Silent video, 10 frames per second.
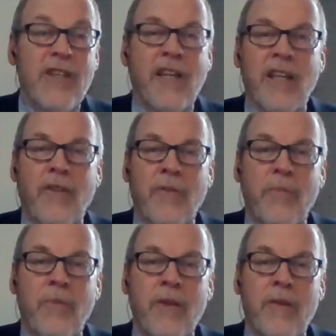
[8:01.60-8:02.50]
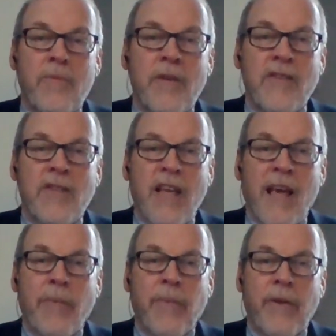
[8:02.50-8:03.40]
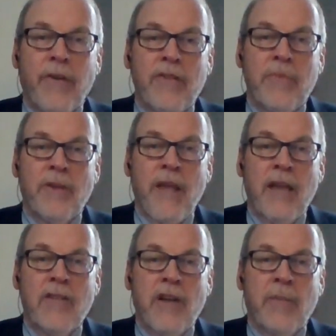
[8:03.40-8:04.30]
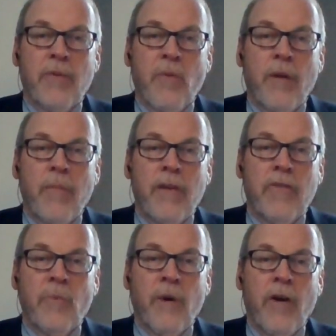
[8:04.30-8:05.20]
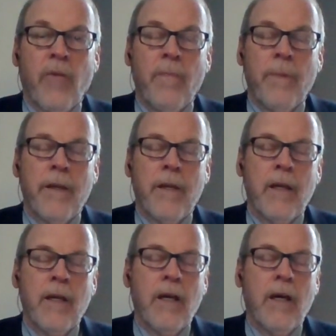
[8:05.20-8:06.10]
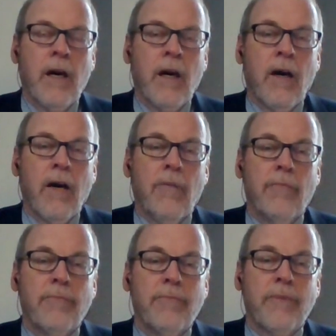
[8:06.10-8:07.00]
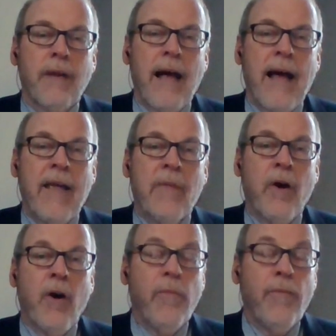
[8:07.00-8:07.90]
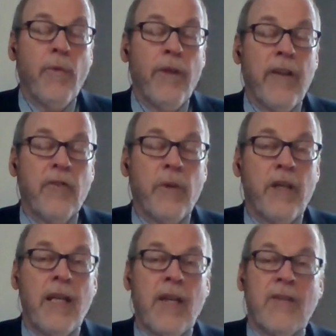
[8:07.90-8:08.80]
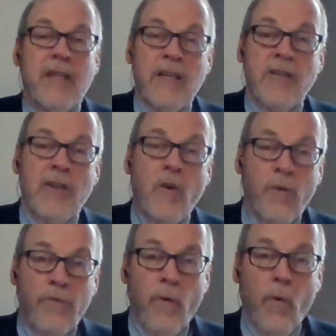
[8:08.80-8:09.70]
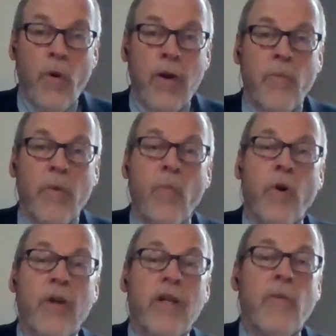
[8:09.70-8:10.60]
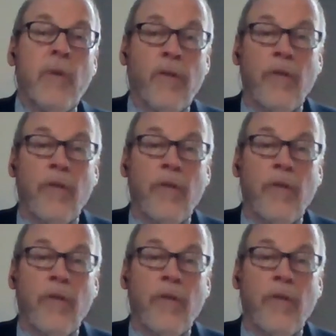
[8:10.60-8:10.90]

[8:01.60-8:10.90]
to get the testing capabilities, but that has helped quite a bit as well. I am hopeful that as we get tests going forward and we're working with